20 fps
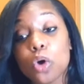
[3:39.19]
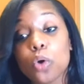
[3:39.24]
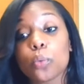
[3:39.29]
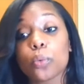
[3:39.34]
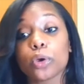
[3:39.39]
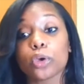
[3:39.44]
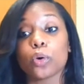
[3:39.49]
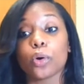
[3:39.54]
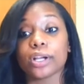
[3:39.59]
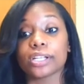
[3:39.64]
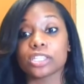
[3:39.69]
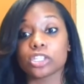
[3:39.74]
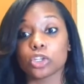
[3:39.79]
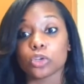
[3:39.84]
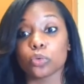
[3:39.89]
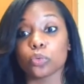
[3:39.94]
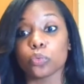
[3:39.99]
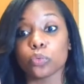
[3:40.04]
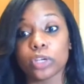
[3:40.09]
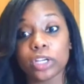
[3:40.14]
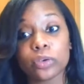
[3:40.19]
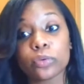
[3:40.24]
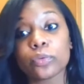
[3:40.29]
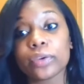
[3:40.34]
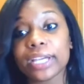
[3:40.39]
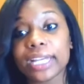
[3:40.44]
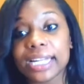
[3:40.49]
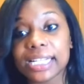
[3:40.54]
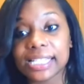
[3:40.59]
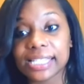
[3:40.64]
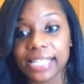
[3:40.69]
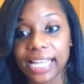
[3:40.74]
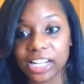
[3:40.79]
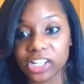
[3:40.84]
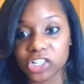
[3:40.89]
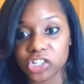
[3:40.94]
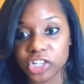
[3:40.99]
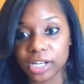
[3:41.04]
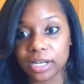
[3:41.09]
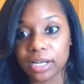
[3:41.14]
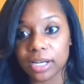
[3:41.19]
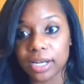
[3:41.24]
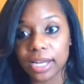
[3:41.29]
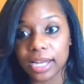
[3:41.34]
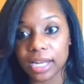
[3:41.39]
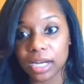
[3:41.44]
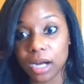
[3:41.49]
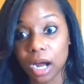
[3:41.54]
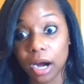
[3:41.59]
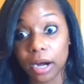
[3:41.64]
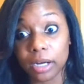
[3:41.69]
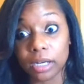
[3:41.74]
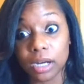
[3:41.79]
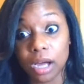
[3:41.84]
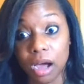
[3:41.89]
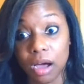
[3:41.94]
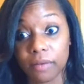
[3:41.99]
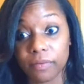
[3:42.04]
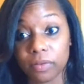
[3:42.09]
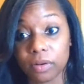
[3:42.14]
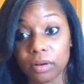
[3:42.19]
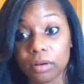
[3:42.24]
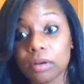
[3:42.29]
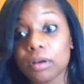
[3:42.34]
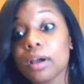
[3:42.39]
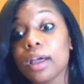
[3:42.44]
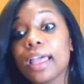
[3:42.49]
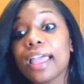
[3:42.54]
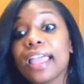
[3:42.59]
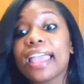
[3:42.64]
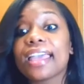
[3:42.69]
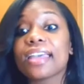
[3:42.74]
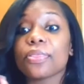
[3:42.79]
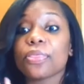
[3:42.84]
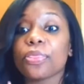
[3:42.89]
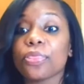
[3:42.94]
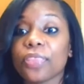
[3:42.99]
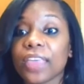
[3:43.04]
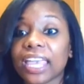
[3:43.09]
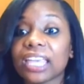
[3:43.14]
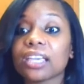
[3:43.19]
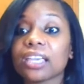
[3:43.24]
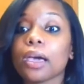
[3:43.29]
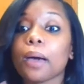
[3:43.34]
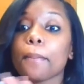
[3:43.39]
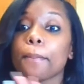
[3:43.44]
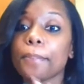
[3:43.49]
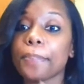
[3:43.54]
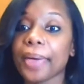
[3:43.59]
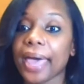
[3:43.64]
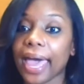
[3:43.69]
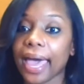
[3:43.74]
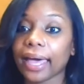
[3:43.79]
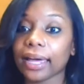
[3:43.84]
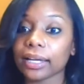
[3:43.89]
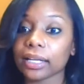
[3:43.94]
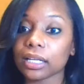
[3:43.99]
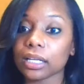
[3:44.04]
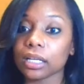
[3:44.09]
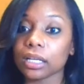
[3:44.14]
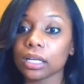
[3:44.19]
We're going to reread a section in our novel and think back.